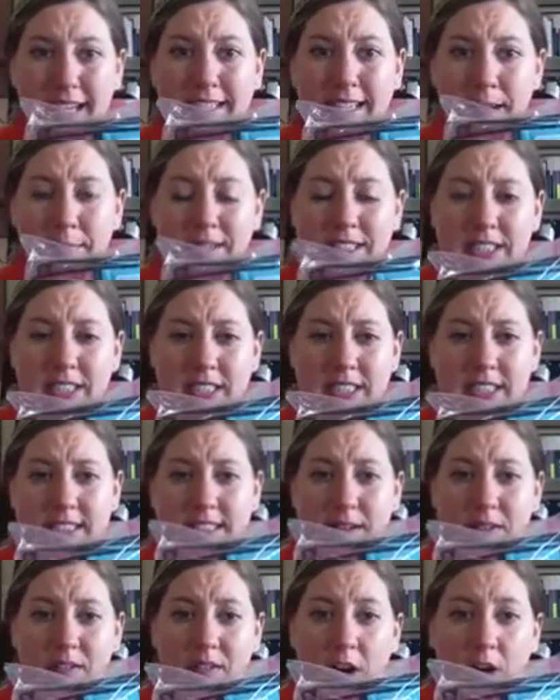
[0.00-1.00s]
damaging
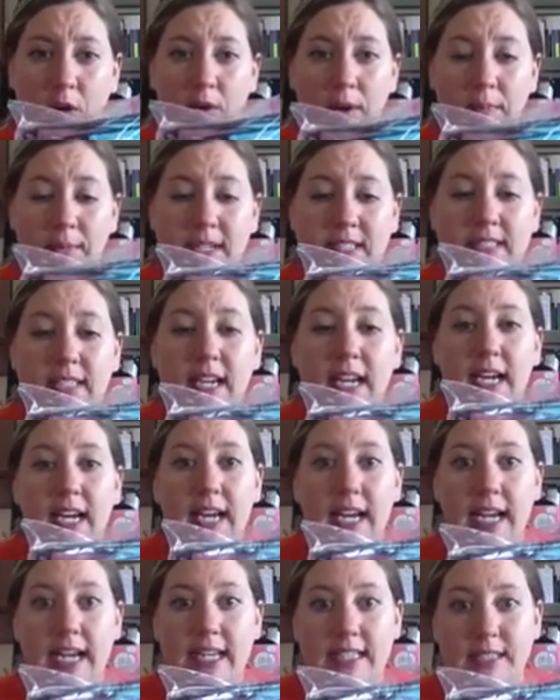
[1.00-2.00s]
some of our equipment.
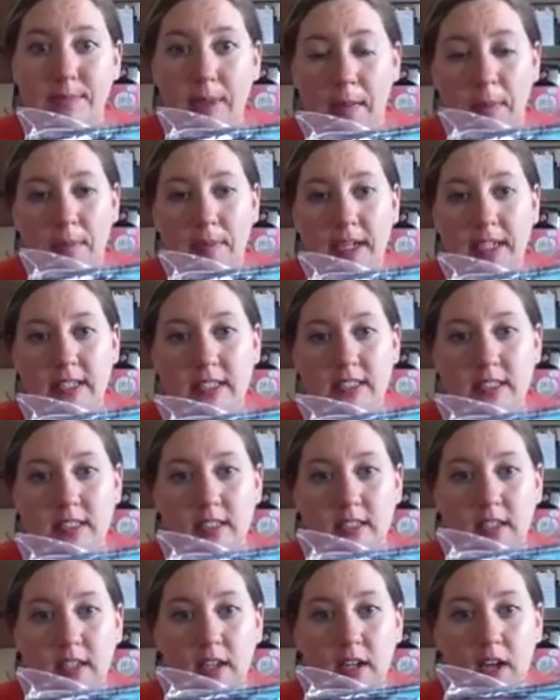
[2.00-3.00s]
It's peppermint,